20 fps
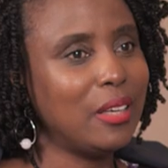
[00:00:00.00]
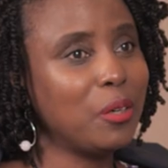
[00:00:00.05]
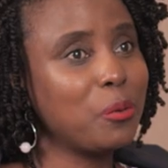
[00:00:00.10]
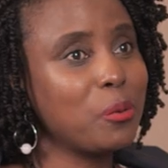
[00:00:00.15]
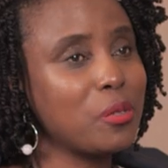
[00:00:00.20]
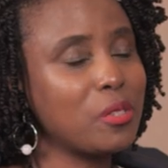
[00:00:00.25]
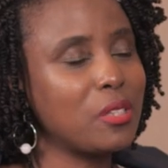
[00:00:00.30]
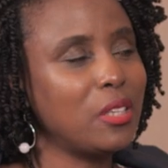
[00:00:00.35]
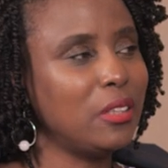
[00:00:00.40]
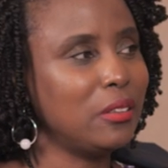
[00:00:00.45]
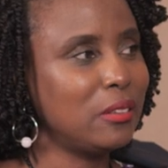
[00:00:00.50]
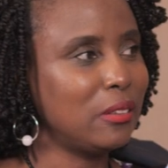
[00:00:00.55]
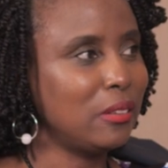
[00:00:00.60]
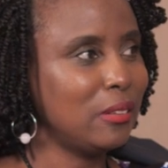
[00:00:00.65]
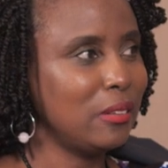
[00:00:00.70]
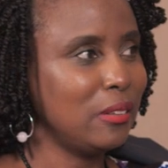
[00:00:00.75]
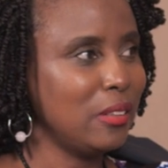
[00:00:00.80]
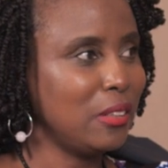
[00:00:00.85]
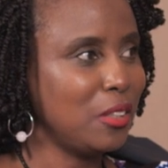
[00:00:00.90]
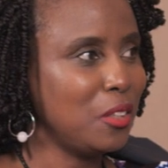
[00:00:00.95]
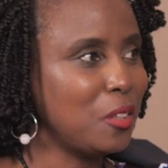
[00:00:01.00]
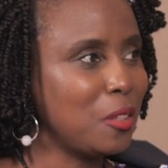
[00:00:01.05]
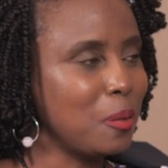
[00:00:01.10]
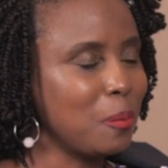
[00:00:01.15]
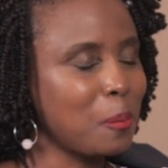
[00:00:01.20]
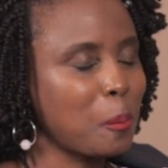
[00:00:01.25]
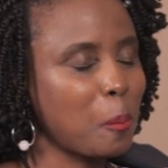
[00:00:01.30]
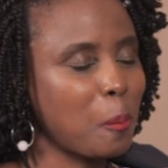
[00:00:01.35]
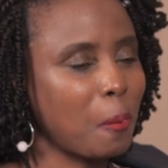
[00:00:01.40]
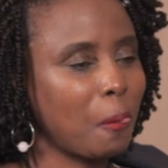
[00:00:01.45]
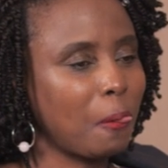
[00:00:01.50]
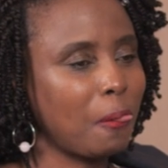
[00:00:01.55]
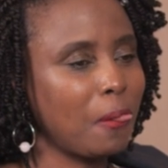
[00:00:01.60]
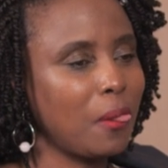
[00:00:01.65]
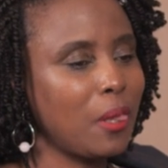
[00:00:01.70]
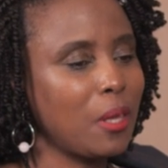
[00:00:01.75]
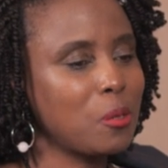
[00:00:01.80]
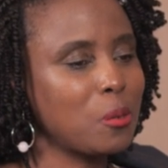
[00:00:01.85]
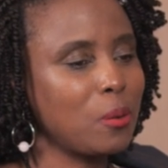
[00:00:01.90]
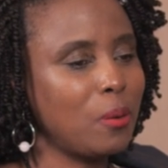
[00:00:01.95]
That was this the system.
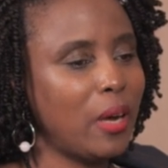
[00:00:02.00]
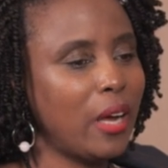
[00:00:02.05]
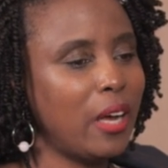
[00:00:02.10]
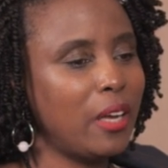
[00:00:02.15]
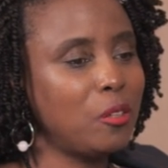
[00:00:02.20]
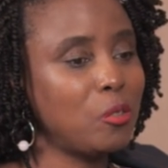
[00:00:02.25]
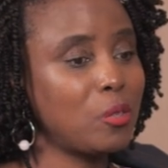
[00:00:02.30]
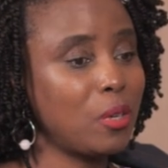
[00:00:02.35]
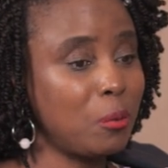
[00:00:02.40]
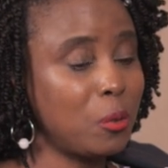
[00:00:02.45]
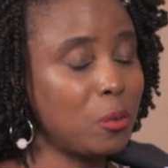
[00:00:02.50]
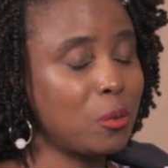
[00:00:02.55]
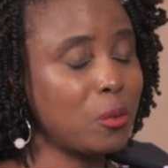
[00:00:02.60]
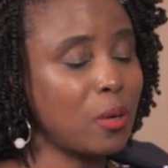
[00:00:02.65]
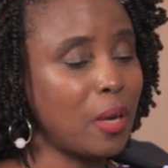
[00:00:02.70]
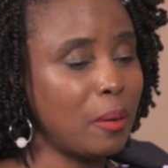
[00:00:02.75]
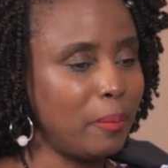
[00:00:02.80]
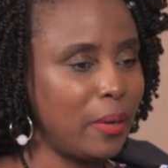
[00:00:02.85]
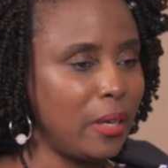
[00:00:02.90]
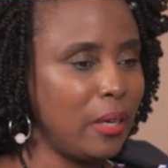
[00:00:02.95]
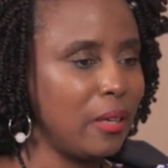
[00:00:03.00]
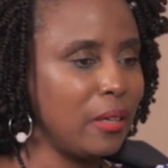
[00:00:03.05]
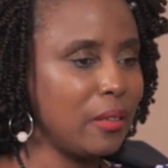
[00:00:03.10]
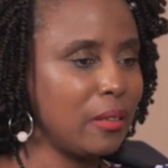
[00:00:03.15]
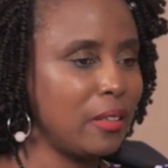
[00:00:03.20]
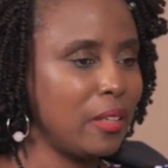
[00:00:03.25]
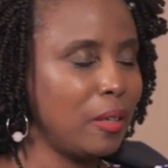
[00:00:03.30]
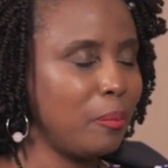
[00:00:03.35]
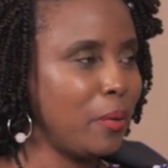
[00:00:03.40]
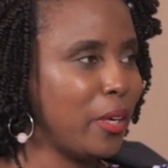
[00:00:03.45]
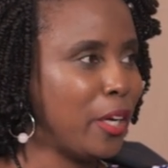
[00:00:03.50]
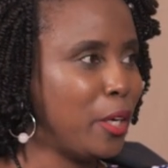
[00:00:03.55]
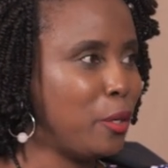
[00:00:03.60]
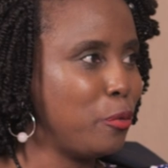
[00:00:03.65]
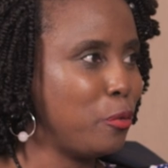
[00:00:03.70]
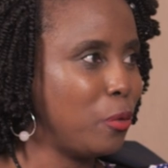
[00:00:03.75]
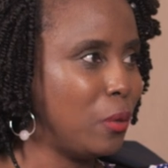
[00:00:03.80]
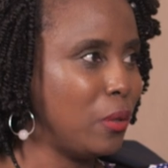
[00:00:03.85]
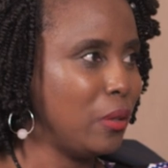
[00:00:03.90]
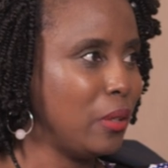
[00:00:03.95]
So I had traveled to Kampala and applied
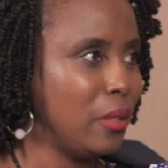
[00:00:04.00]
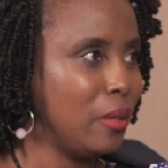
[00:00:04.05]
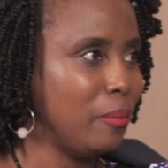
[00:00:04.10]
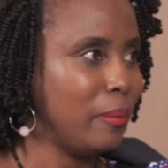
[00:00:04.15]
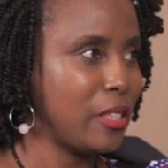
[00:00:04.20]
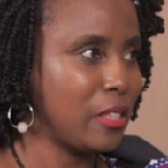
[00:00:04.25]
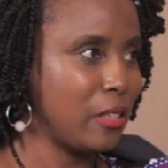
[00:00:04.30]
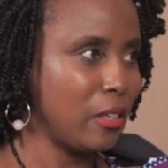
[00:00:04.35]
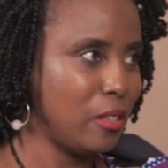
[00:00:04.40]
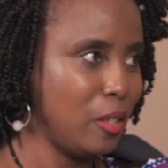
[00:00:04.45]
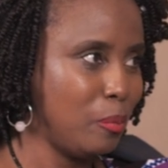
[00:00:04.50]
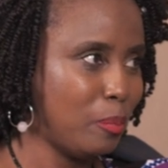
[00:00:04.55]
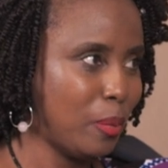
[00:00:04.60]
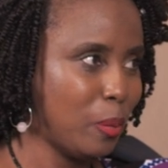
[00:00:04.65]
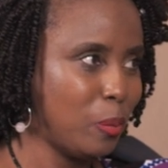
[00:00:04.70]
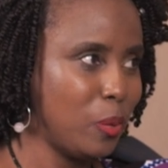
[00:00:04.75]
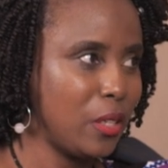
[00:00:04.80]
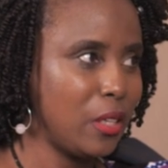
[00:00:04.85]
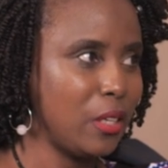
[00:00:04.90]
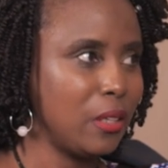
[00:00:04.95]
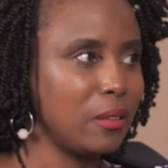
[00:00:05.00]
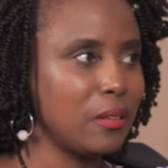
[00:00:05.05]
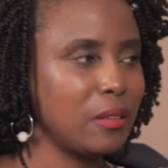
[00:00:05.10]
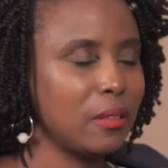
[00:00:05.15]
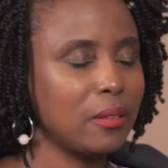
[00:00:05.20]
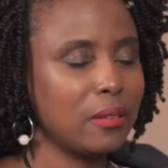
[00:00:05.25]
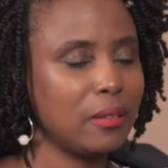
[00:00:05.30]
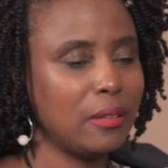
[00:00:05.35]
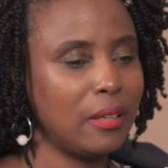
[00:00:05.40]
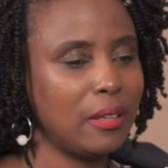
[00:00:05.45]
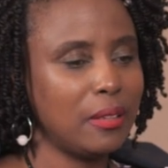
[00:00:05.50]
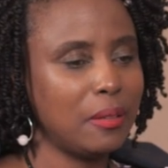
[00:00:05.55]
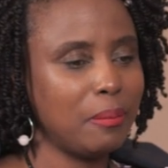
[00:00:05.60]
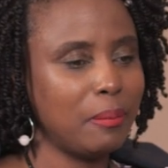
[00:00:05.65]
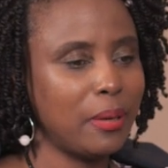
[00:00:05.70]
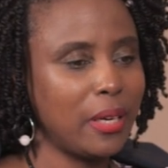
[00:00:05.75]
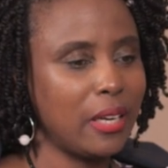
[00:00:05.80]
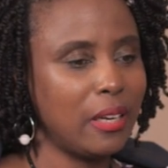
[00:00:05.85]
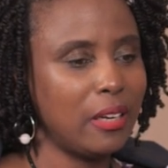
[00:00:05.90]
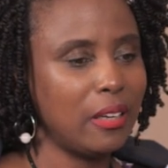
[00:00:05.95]
for a master's in public health at
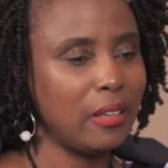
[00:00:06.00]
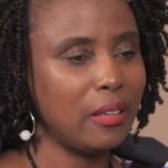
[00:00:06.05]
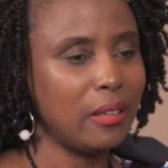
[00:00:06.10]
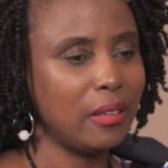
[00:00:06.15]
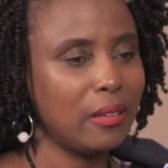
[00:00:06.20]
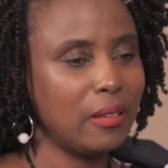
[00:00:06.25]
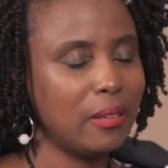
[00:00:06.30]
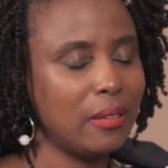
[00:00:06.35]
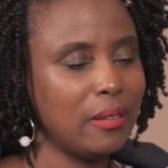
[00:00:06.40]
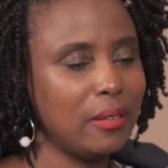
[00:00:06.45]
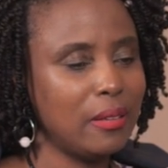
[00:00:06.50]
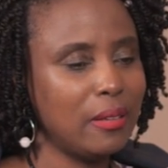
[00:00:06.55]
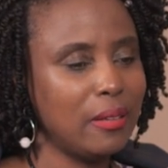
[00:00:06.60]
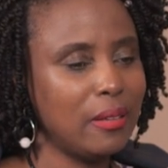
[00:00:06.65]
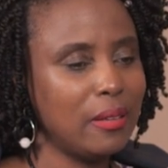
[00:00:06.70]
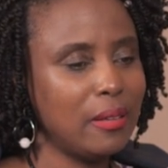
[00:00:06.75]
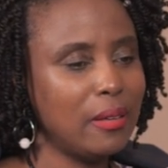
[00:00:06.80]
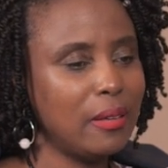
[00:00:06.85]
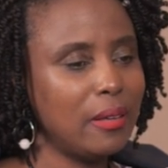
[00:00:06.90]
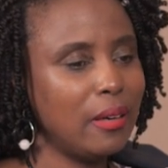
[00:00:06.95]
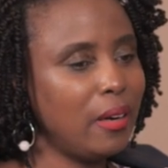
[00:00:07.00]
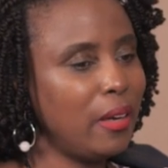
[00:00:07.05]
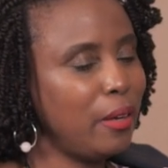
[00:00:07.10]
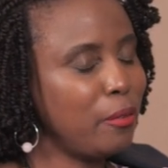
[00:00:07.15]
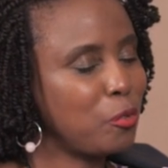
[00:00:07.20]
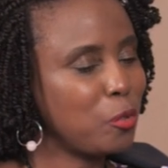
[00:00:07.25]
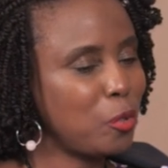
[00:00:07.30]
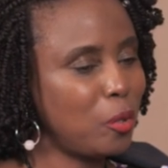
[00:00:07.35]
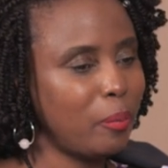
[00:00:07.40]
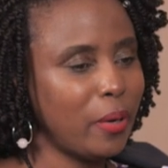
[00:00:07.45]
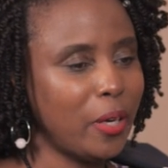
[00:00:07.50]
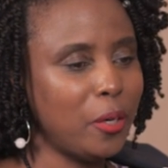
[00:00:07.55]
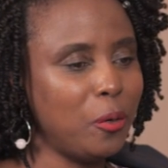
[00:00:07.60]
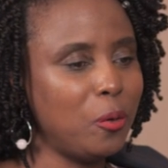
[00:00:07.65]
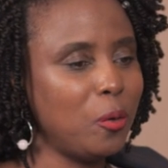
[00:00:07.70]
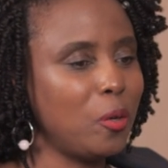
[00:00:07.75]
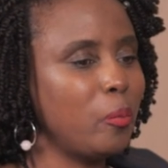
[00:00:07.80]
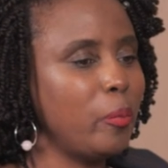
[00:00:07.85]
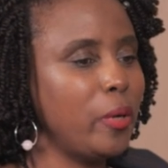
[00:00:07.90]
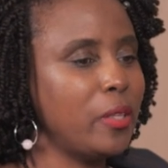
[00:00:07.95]
Makerere. Left all my
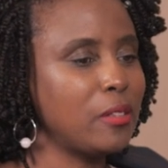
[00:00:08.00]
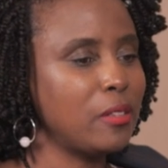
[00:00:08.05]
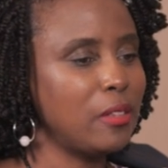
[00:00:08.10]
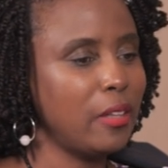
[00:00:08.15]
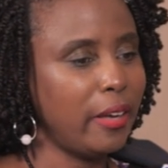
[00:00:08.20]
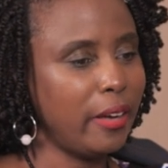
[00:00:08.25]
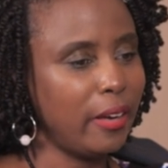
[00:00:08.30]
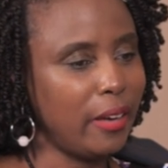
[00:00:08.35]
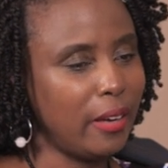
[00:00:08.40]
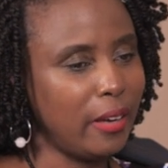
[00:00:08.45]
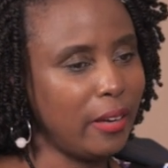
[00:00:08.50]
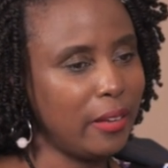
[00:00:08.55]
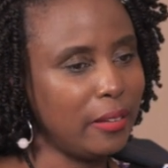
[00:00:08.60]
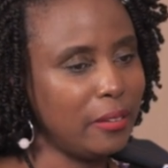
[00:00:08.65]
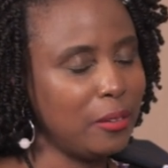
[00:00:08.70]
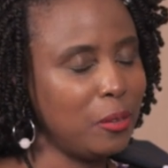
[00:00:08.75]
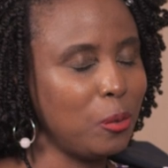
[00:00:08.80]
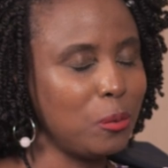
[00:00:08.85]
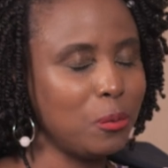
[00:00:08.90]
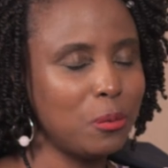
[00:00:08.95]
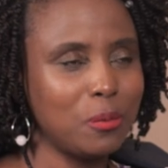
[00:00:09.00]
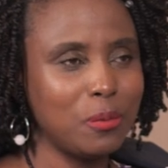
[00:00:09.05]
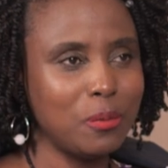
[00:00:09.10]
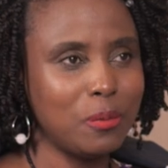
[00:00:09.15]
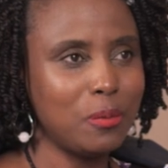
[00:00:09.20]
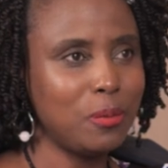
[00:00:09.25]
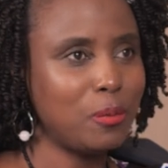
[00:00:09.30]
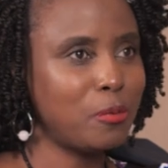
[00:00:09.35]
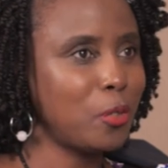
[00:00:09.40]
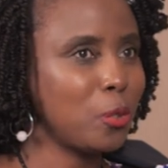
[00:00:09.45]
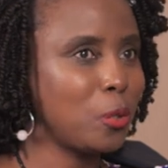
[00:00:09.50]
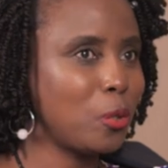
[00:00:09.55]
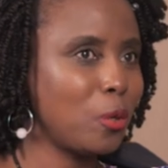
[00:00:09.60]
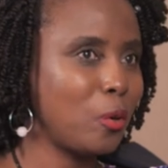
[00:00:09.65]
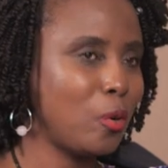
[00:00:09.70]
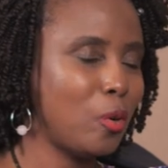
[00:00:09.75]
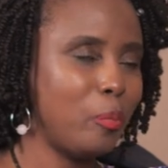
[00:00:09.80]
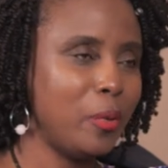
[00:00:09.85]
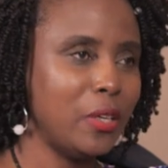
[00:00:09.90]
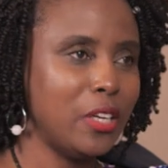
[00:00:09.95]
documents there, you know,
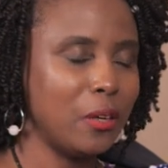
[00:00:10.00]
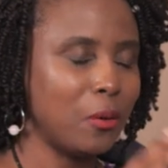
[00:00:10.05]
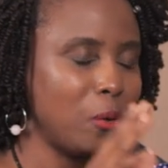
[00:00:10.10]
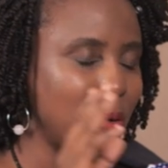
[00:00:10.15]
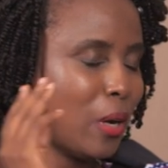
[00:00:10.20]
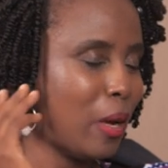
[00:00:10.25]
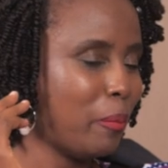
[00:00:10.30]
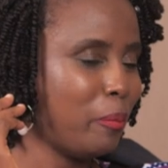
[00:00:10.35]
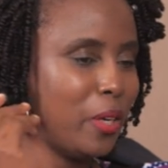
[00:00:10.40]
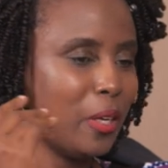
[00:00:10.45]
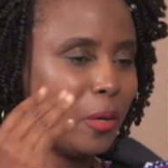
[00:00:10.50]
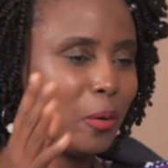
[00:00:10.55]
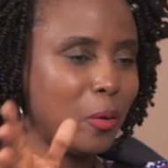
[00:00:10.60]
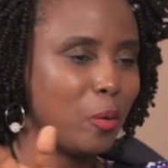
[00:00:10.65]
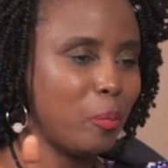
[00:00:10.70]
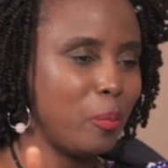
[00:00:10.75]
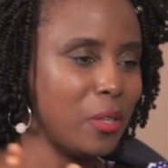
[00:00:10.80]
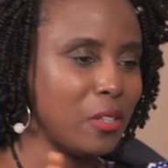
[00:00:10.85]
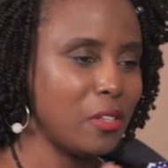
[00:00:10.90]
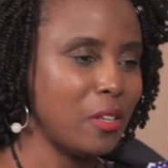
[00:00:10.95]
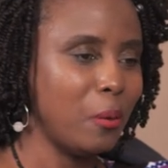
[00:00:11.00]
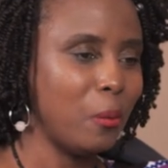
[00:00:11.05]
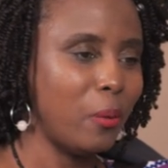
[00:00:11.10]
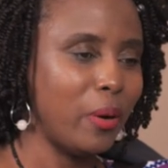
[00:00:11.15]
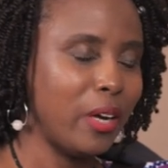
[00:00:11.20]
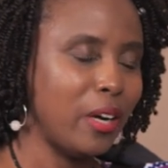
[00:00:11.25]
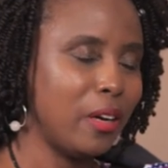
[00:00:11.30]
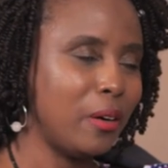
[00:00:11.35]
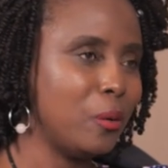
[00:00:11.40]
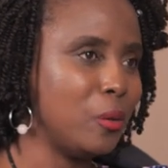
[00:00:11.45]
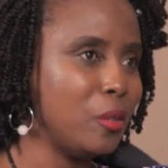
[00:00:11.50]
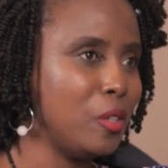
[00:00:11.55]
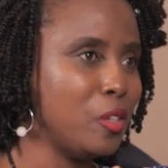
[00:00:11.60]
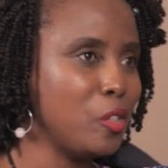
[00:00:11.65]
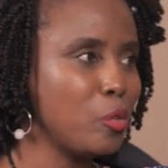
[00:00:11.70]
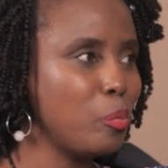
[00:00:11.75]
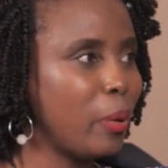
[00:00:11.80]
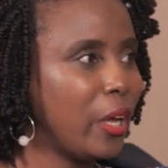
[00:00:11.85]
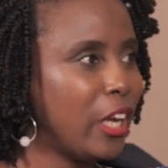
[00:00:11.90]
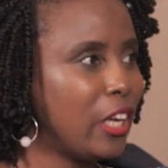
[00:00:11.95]
photocopied, I don't know how many copies they were, all
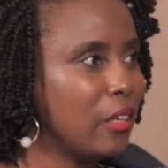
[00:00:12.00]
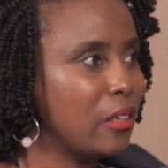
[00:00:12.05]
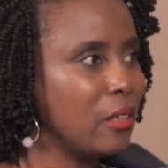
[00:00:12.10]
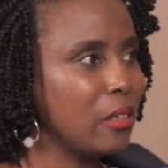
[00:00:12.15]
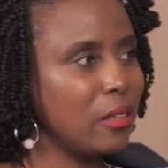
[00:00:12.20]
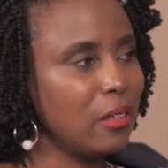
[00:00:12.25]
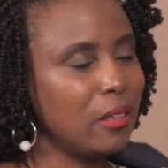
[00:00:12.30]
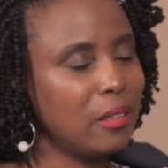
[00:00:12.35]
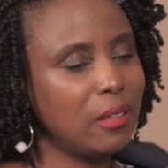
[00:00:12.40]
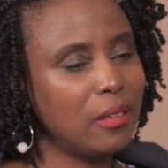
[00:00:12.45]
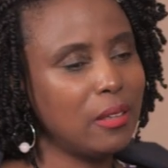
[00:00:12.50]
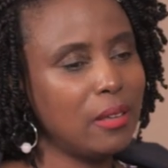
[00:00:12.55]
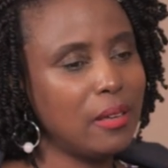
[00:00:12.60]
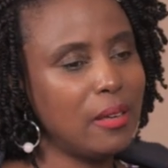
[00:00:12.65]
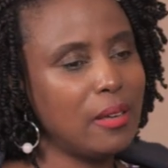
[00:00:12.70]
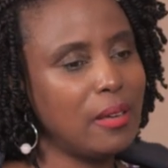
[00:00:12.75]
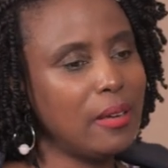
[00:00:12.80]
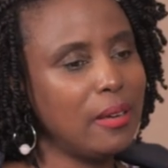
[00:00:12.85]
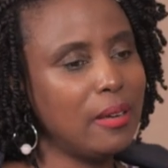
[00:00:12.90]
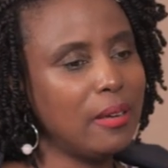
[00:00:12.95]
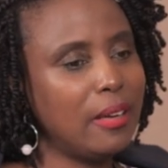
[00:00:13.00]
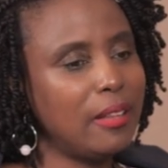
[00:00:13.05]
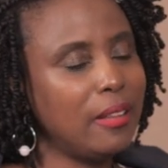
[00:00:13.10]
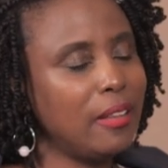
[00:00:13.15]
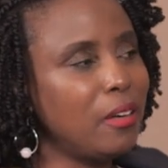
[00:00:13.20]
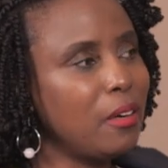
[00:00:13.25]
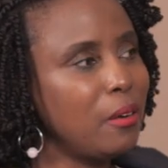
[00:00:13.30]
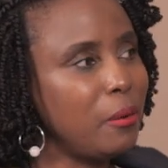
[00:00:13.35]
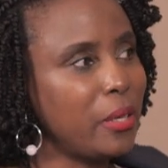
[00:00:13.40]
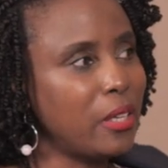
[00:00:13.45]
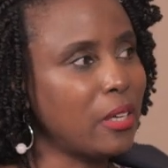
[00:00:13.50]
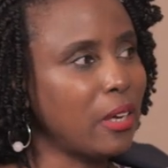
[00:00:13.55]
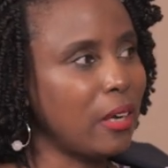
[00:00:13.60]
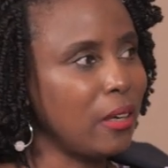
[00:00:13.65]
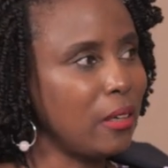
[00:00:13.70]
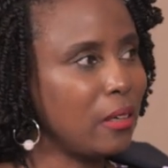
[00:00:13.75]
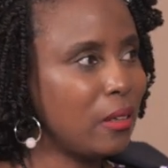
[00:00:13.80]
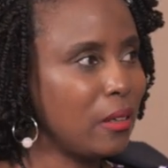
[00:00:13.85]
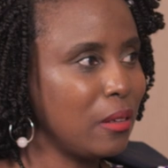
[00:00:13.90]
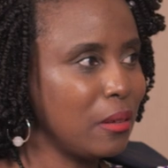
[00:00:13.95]
this paid, and then
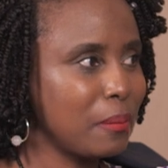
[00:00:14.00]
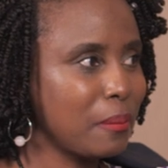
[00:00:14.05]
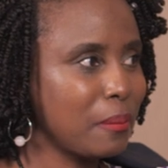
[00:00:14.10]
returned.